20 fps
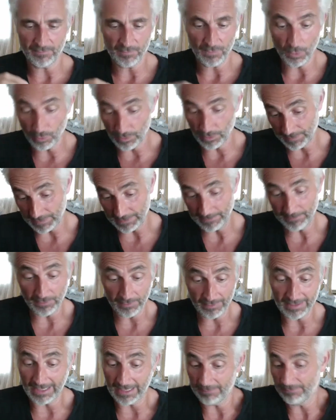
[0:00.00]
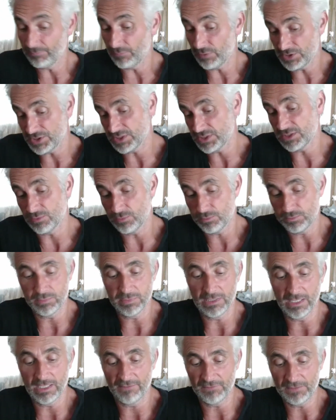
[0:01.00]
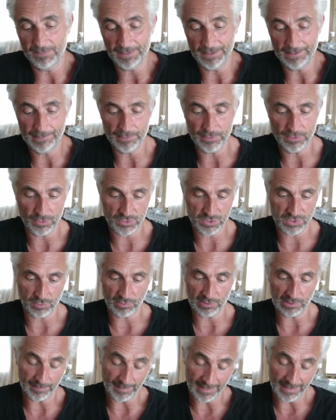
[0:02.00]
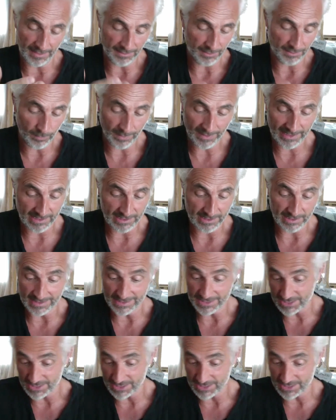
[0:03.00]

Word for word: all the people who come, which is the lovely people you're talking about, the wicked DJs. And